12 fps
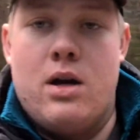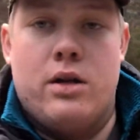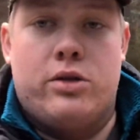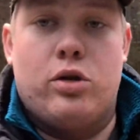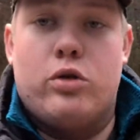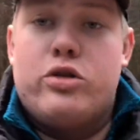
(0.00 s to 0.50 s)

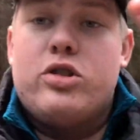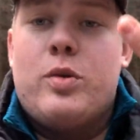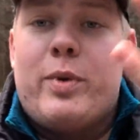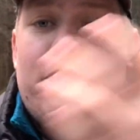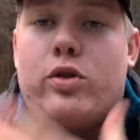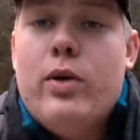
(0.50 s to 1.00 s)
So just
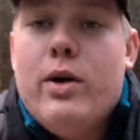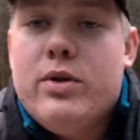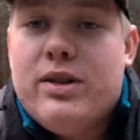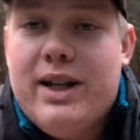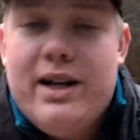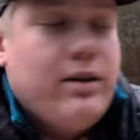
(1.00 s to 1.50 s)
about 2
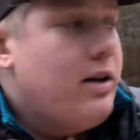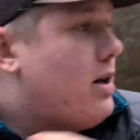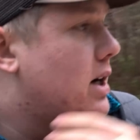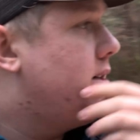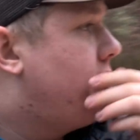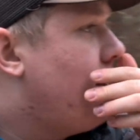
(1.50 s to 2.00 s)
hours later now,
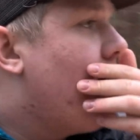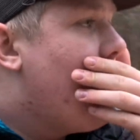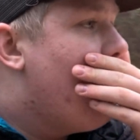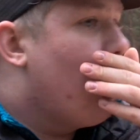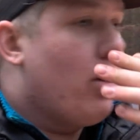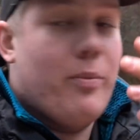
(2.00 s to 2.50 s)
guys,
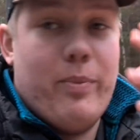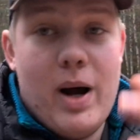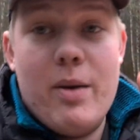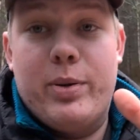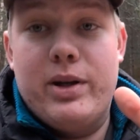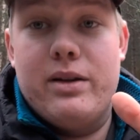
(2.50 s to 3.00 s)
we're
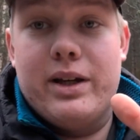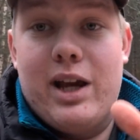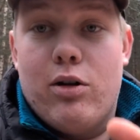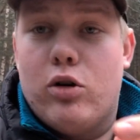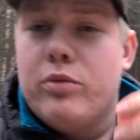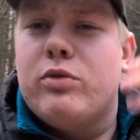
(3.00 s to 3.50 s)
up into the
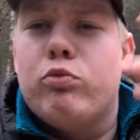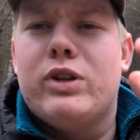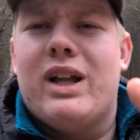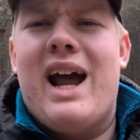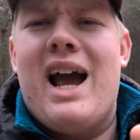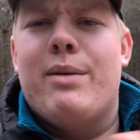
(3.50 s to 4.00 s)
Cairngorms. It was
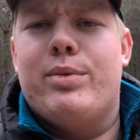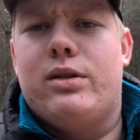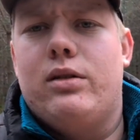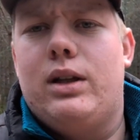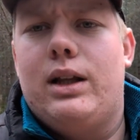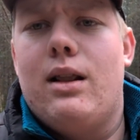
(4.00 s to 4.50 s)
an
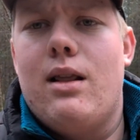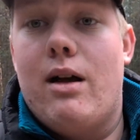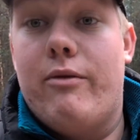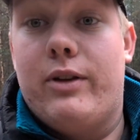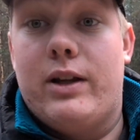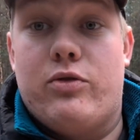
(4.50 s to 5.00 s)
absolutely
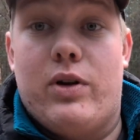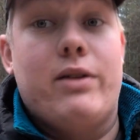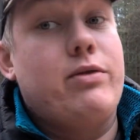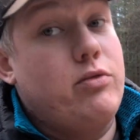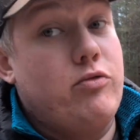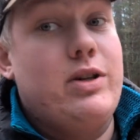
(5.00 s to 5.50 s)
lovely
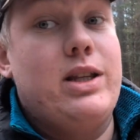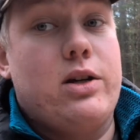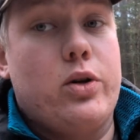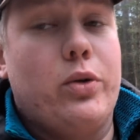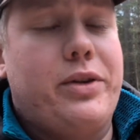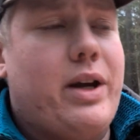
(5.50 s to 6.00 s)
drive. Some really
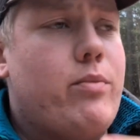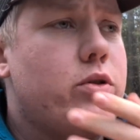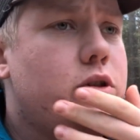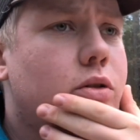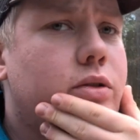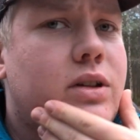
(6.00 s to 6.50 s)
cold
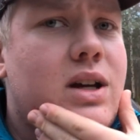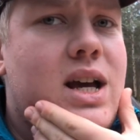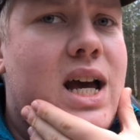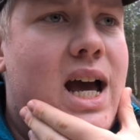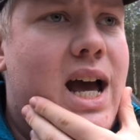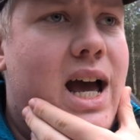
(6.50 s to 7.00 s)
temperatures.
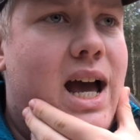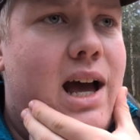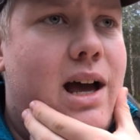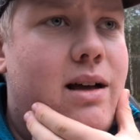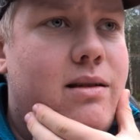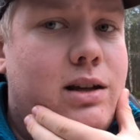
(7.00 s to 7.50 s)

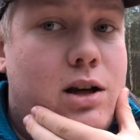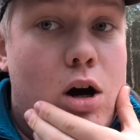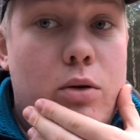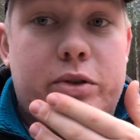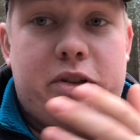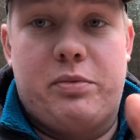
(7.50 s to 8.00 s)
The car
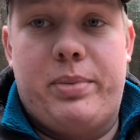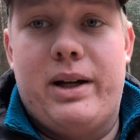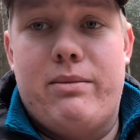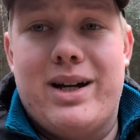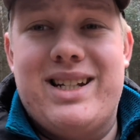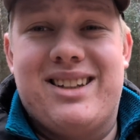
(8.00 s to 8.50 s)
was
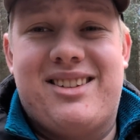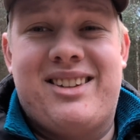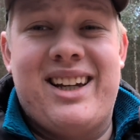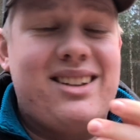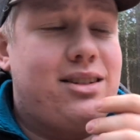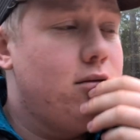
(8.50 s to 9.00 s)
displaying
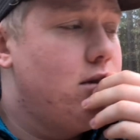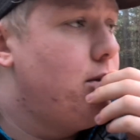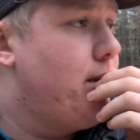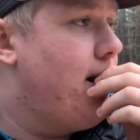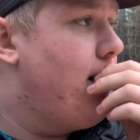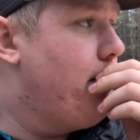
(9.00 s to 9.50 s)
-6 on the
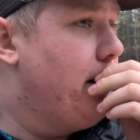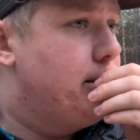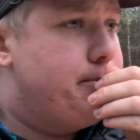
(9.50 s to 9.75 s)
way up,